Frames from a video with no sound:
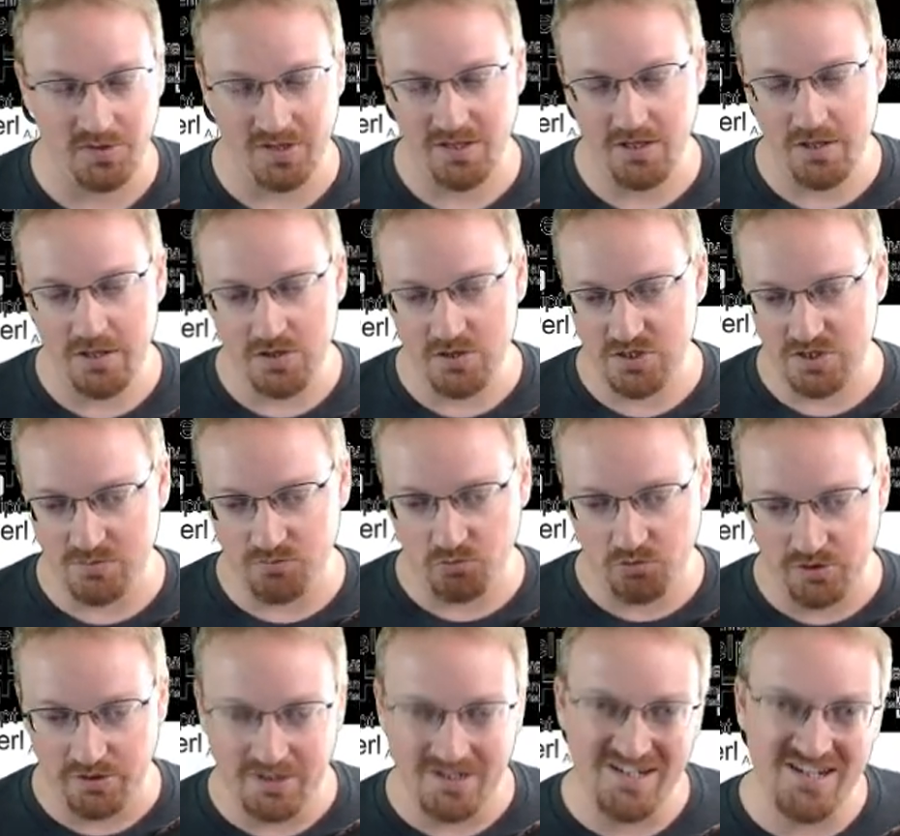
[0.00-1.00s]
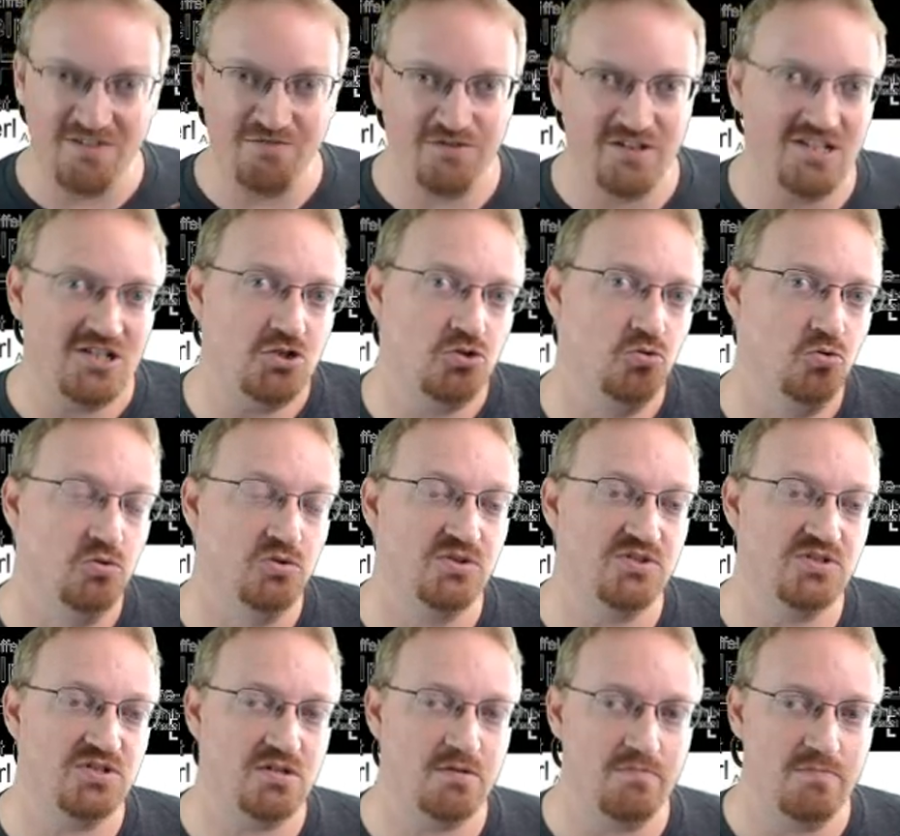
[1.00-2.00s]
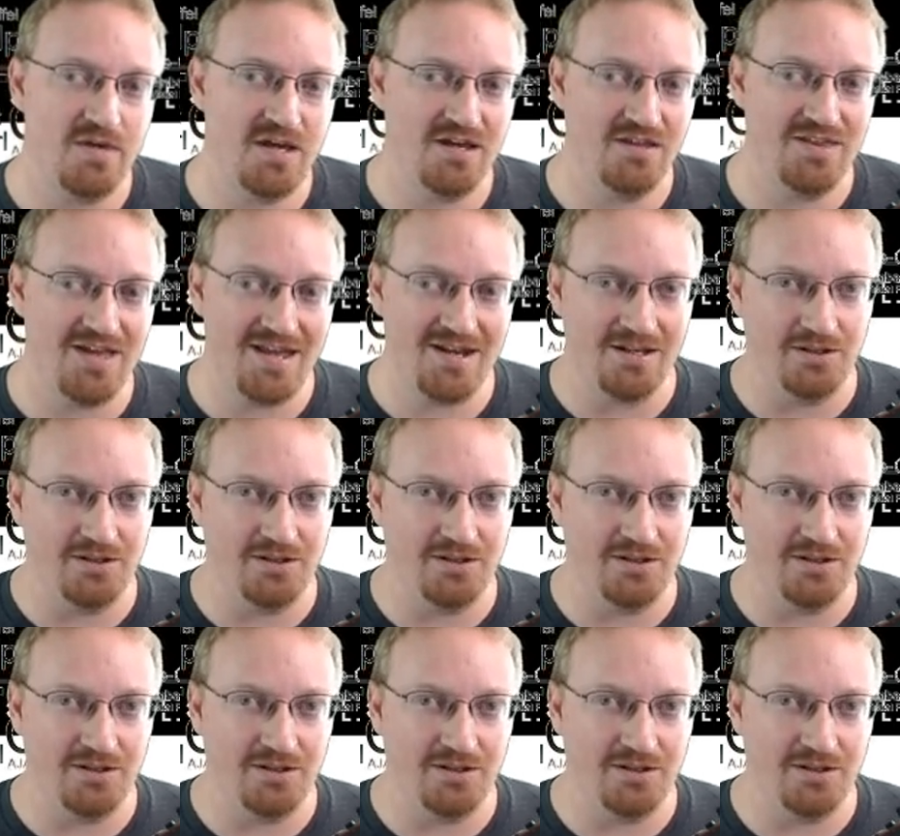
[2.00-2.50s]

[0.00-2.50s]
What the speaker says: And then there's some really nifty tools to make that